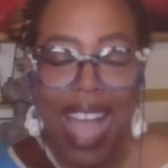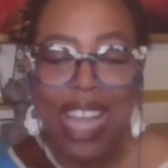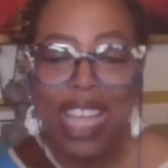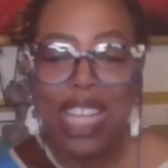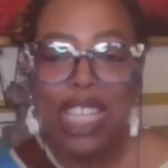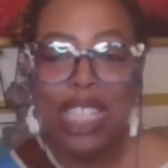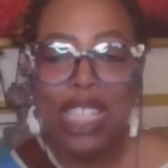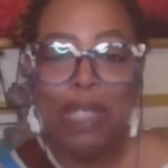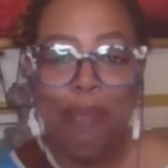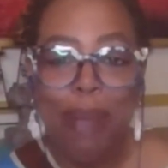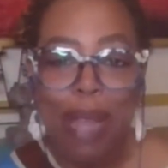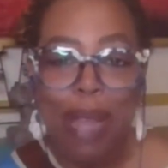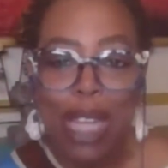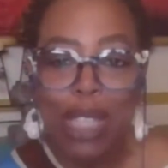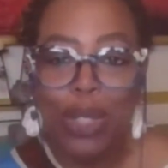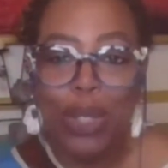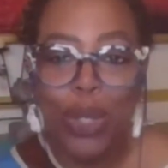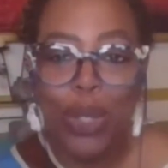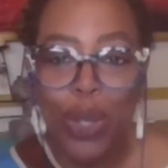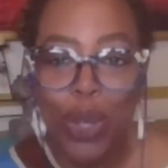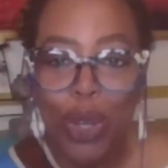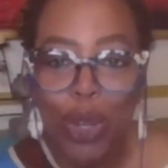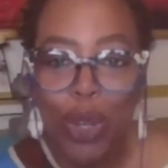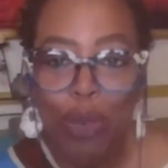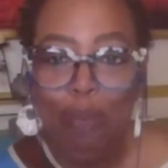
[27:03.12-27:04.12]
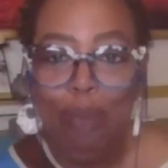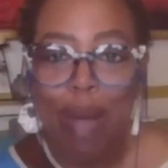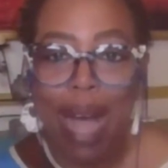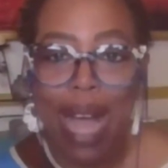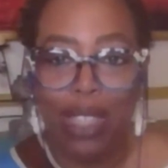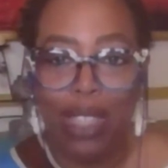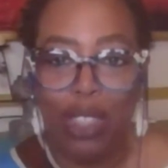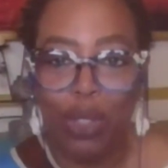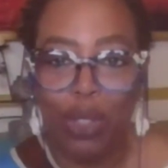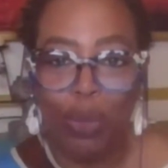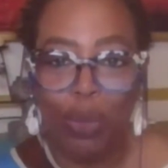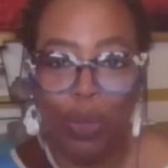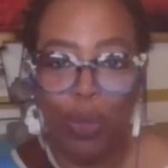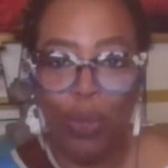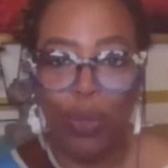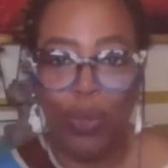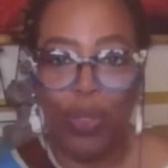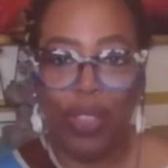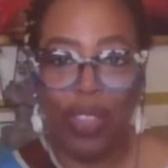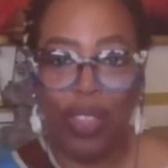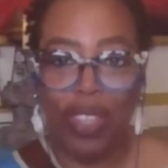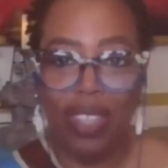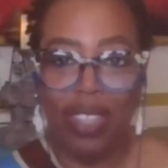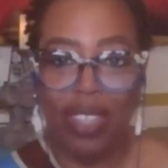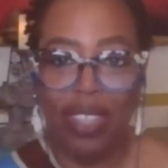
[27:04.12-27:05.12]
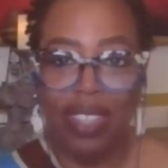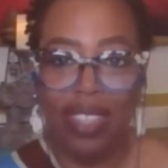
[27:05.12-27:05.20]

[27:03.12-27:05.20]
I can speak to my truth.